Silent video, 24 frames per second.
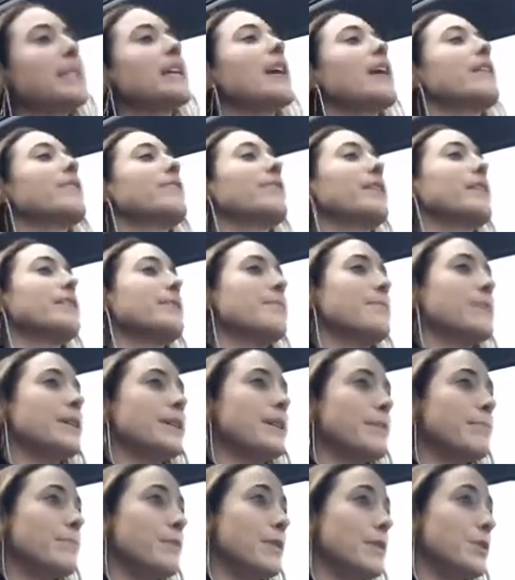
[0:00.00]
God, I forgot to pick
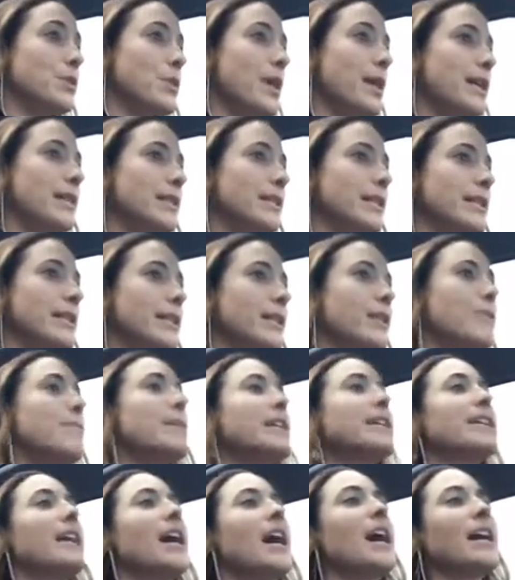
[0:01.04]
up the dry cleaning. Oh
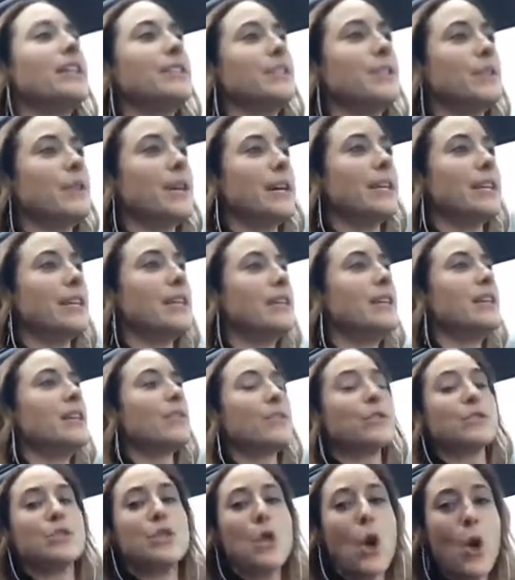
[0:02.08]
my God,
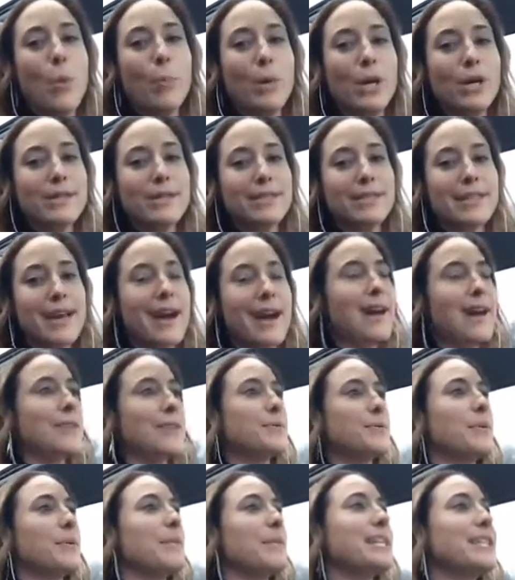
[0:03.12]
there's no milk in the
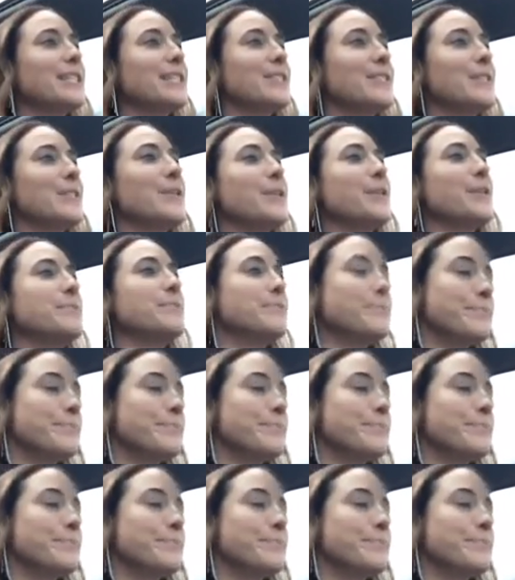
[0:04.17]
house. What am I going to do?